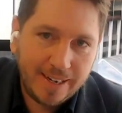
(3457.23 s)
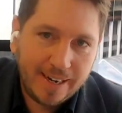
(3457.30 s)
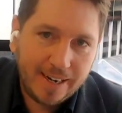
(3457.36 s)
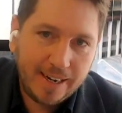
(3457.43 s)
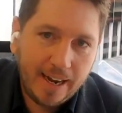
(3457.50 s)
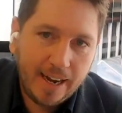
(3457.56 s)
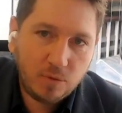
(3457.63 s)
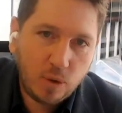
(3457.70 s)

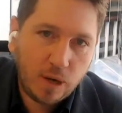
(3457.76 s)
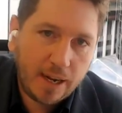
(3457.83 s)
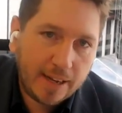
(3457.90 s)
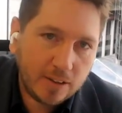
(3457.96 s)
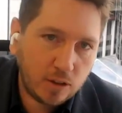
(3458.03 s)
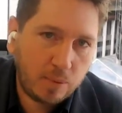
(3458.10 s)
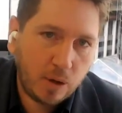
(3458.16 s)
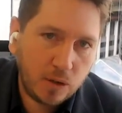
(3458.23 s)
Uh, and what
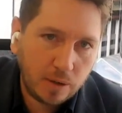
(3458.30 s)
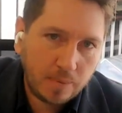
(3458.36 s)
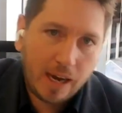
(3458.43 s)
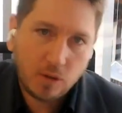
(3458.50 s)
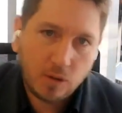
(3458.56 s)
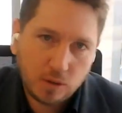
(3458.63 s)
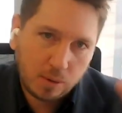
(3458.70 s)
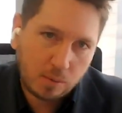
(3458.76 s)
Az spoke
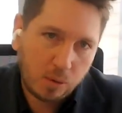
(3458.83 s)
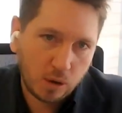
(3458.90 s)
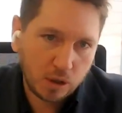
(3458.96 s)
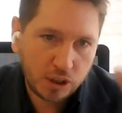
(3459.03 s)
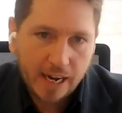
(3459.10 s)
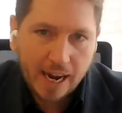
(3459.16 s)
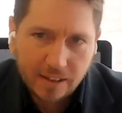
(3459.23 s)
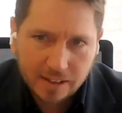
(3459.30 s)
about was
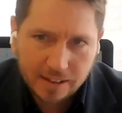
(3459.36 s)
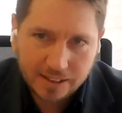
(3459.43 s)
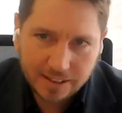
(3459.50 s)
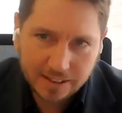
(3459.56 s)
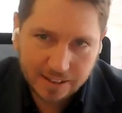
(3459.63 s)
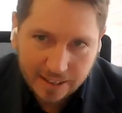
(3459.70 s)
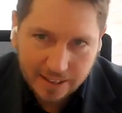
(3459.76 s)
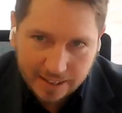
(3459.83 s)
proportionality
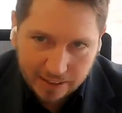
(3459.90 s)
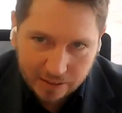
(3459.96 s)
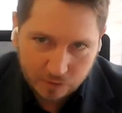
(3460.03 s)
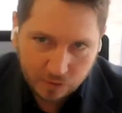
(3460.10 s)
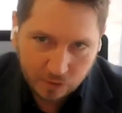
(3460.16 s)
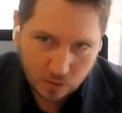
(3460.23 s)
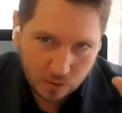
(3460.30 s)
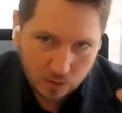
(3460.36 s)
and the need
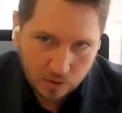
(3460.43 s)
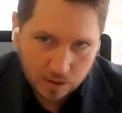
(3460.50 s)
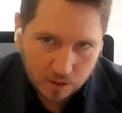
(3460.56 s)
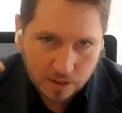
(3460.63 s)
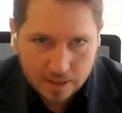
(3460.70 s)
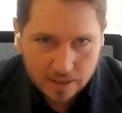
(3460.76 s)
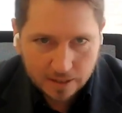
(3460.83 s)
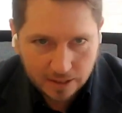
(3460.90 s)

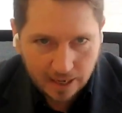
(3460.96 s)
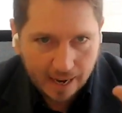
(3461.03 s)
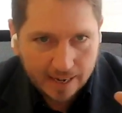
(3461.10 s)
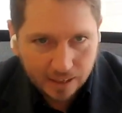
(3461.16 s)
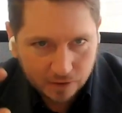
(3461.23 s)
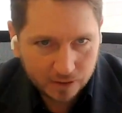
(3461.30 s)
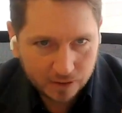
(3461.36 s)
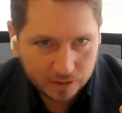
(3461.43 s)
for
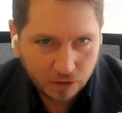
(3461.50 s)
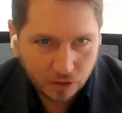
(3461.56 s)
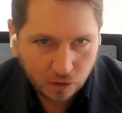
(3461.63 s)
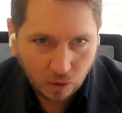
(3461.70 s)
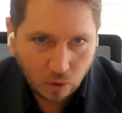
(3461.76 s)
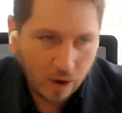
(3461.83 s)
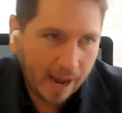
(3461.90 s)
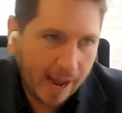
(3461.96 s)
tailoring of the
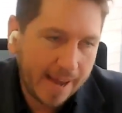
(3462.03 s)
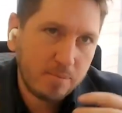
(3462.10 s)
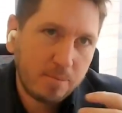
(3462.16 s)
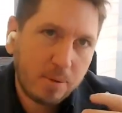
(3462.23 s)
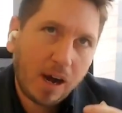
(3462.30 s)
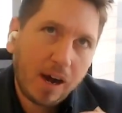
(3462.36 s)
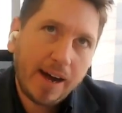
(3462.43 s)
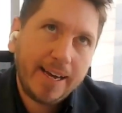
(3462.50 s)
law. And
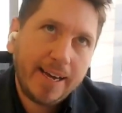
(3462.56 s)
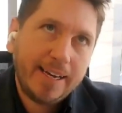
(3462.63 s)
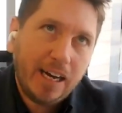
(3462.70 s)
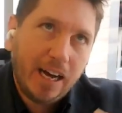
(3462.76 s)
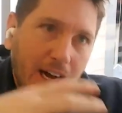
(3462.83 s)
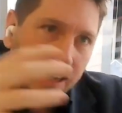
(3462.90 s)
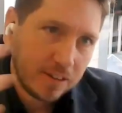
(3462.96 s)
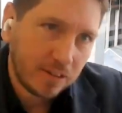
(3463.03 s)
by
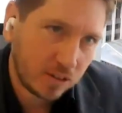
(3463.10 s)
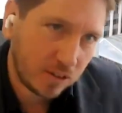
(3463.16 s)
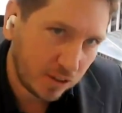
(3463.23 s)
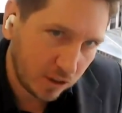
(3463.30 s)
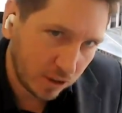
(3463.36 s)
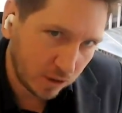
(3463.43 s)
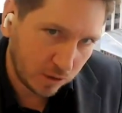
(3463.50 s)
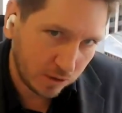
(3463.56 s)

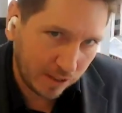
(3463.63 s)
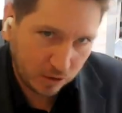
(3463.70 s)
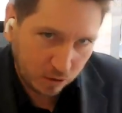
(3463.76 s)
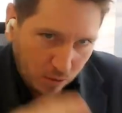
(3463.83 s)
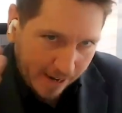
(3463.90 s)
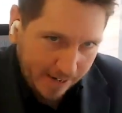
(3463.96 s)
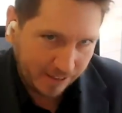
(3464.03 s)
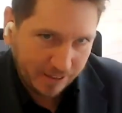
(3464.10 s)
casting you as
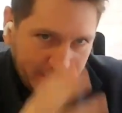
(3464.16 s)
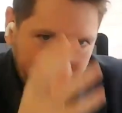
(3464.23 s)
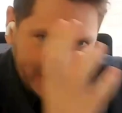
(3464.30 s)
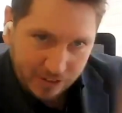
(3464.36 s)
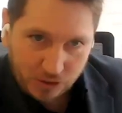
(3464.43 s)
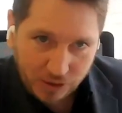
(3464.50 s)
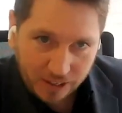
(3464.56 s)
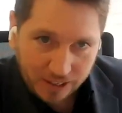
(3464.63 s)
radical and
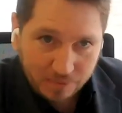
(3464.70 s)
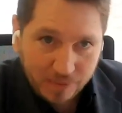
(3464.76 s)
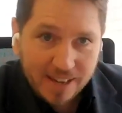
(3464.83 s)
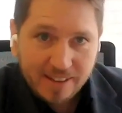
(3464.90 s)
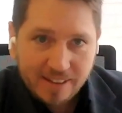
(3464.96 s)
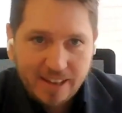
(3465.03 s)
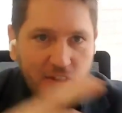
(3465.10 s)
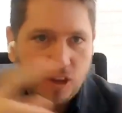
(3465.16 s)
extreme,
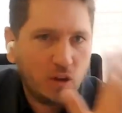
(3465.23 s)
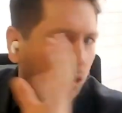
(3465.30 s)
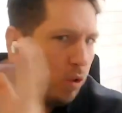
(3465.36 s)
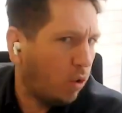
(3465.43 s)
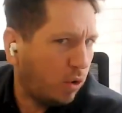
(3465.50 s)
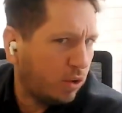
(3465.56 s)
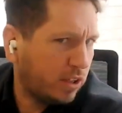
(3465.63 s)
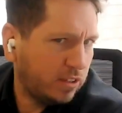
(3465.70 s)
then the
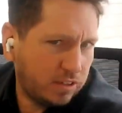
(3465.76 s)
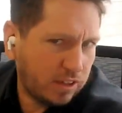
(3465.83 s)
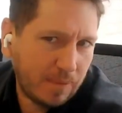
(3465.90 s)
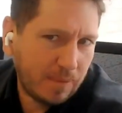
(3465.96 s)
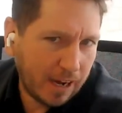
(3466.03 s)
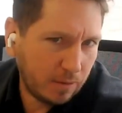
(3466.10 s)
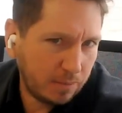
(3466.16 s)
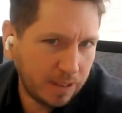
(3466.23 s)
law can
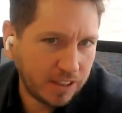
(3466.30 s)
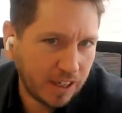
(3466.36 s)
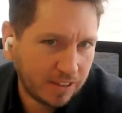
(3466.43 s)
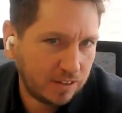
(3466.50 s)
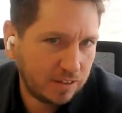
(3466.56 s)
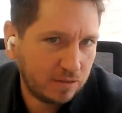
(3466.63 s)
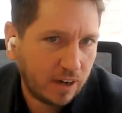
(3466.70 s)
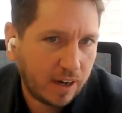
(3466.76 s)
somehow be
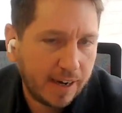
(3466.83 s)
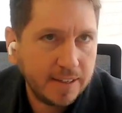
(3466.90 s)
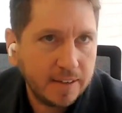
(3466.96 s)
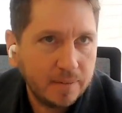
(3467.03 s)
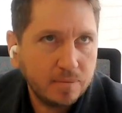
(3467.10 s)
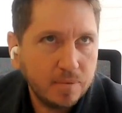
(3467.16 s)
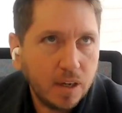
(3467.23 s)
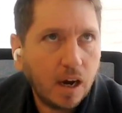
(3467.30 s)
justified.
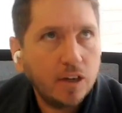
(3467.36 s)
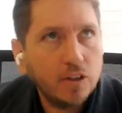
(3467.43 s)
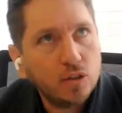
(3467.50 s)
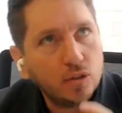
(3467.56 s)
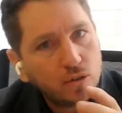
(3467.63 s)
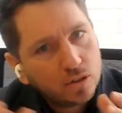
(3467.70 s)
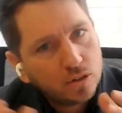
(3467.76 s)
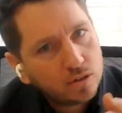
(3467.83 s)
Are
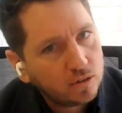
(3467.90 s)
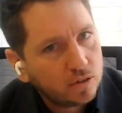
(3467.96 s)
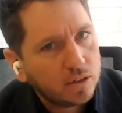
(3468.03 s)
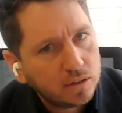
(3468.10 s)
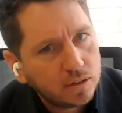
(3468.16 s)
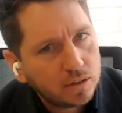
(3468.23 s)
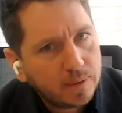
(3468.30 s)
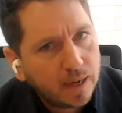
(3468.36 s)
you
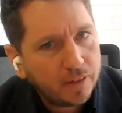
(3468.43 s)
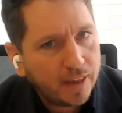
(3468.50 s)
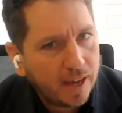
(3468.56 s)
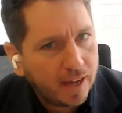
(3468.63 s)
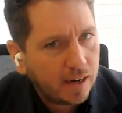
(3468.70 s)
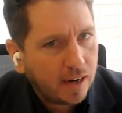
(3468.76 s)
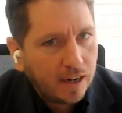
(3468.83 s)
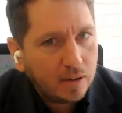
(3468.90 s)
concerned about
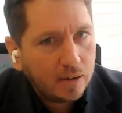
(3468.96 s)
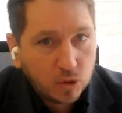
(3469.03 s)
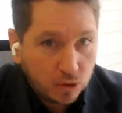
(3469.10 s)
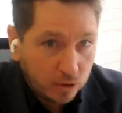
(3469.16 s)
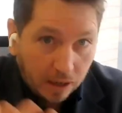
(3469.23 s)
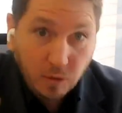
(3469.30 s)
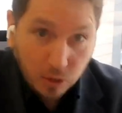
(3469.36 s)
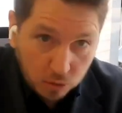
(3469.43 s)
that? I, I
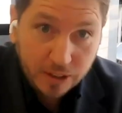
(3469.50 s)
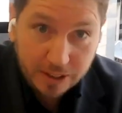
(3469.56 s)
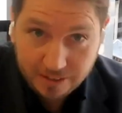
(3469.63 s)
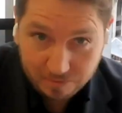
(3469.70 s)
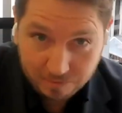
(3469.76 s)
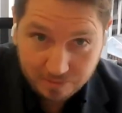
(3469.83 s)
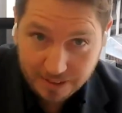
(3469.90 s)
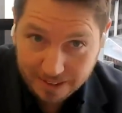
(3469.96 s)
was I was
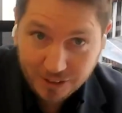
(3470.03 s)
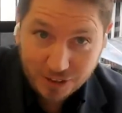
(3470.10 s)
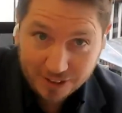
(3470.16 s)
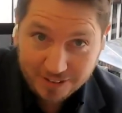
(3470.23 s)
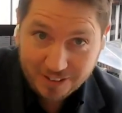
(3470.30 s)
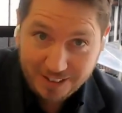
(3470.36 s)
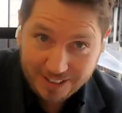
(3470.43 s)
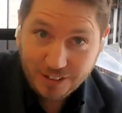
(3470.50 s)
really
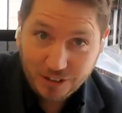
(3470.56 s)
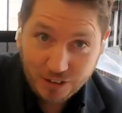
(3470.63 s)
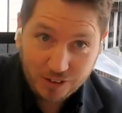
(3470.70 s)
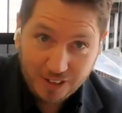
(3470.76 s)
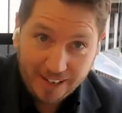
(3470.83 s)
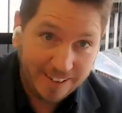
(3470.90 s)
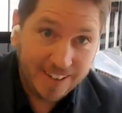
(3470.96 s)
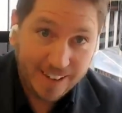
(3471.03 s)
interested to hear you
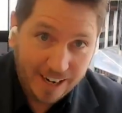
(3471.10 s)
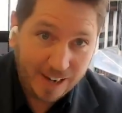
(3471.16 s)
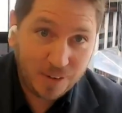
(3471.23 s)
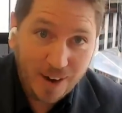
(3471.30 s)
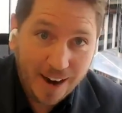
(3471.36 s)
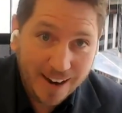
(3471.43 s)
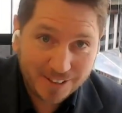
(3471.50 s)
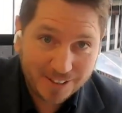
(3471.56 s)
say I'm
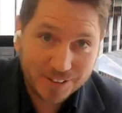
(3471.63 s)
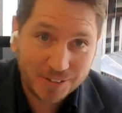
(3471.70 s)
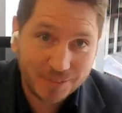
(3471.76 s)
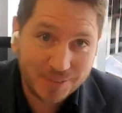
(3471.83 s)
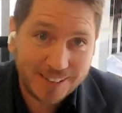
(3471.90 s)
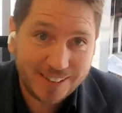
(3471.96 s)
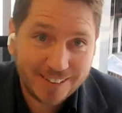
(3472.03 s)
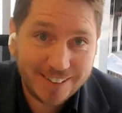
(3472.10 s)
a radical
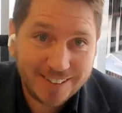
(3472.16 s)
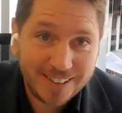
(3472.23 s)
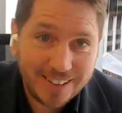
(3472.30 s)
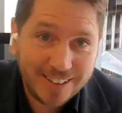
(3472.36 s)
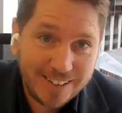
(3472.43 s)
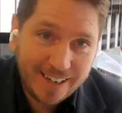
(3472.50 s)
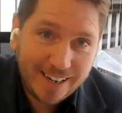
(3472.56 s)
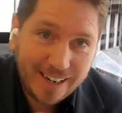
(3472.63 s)
because
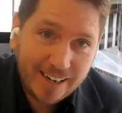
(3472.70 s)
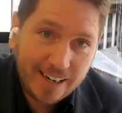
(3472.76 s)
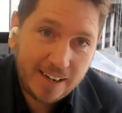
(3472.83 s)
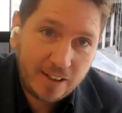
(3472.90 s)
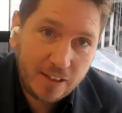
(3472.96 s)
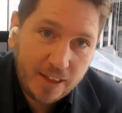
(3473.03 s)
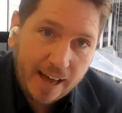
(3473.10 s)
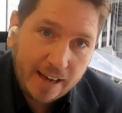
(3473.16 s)

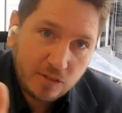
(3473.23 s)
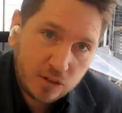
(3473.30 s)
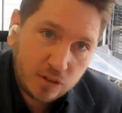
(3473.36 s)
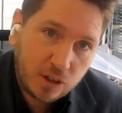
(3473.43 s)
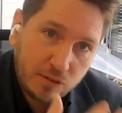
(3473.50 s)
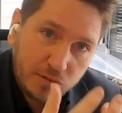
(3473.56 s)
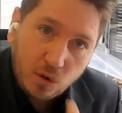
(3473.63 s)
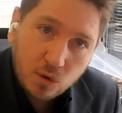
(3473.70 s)
uh, that
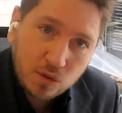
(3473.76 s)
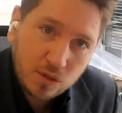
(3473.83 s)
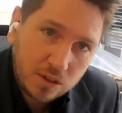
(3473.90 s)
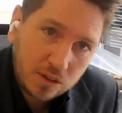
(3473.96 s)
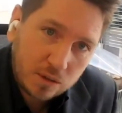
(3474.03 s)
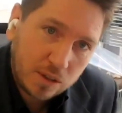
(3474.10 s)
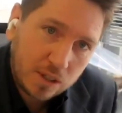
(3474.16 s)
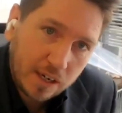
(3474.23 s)
sort of falls
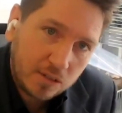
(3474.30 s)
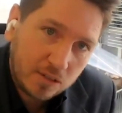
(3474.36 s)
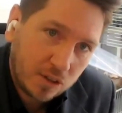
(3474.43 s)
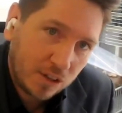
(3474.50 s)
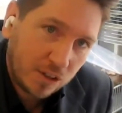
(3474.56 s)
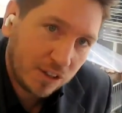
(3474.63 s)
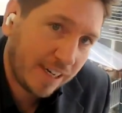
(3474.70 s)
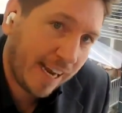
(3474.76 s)
into a, a
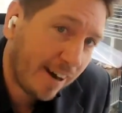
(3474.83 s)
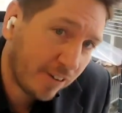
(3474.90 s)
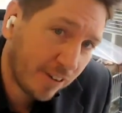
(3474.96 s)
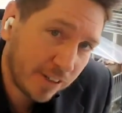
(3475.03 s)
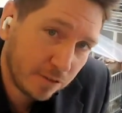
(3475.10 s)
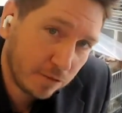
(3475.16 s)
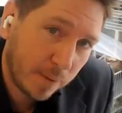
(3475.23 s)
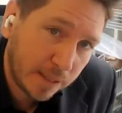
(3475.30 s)
certain
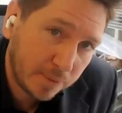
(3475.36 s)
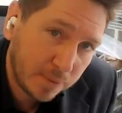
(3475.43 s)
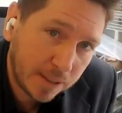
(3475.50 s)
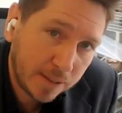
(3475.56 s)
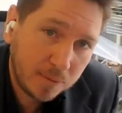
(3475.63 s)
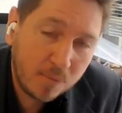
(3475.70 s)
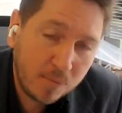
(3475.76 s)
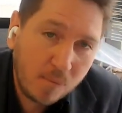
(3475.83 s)
narrative, maybe.